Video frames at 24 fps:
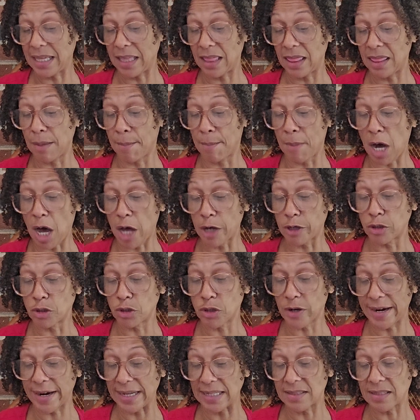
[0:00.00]
the modern
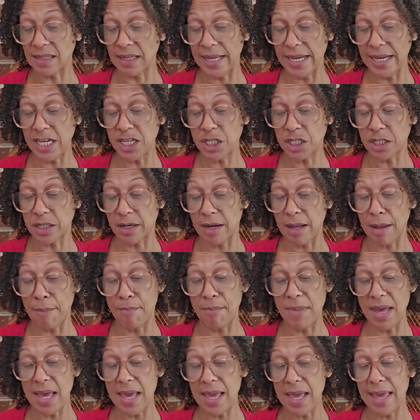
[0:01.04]
translation
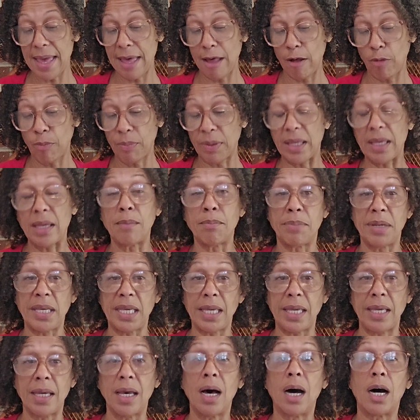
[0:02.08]
may help it
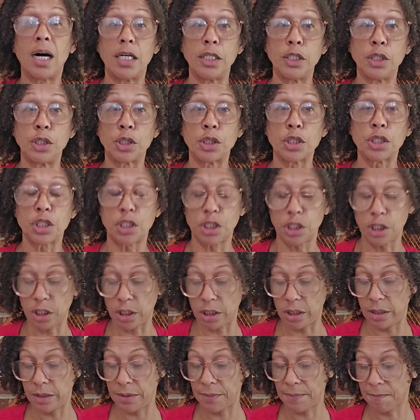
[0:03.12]
be
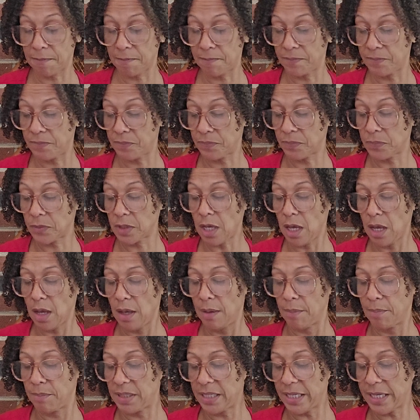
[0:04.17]
understood.
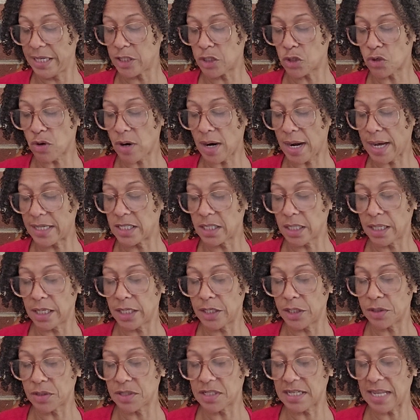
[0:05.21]
Please try to
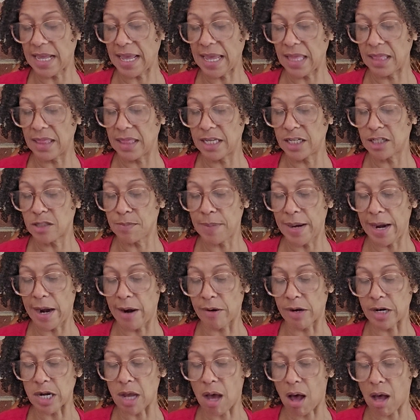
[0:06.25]
understand this
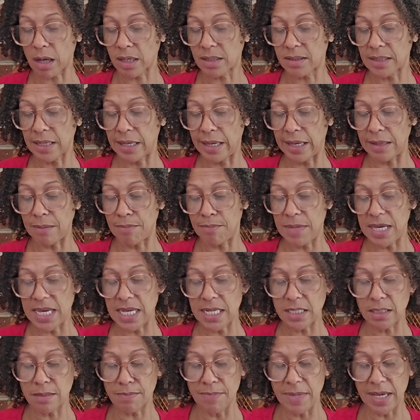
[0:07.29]
paradox. It
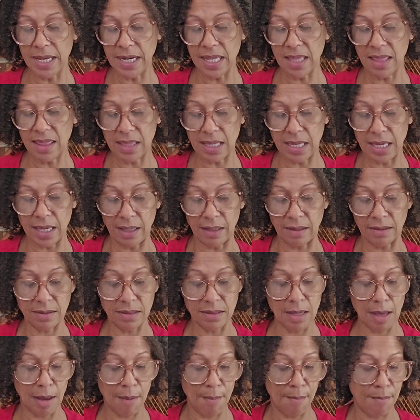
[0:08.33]
means many things,
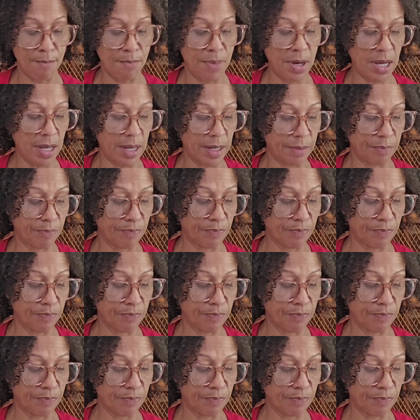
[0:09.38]
but